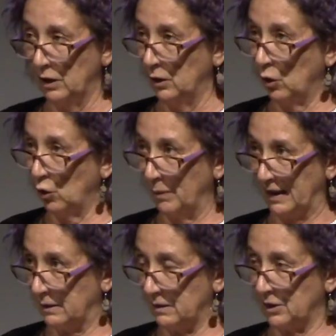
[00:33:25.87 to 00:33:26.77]
or make
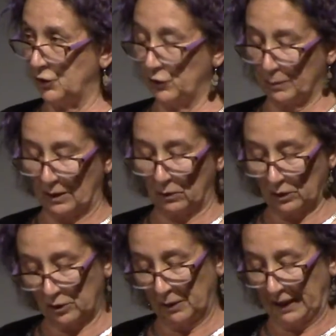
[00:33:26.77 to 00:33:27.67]
decisions about
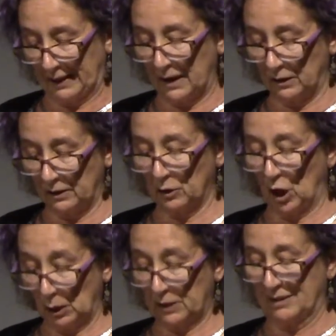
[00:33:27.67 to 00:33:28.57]
ultimate,
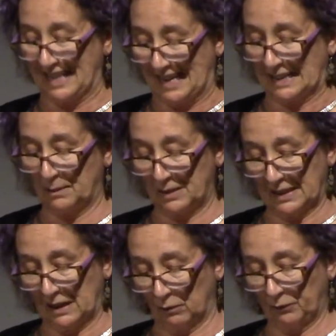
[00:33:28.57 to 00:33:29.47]
ultimate ends himself.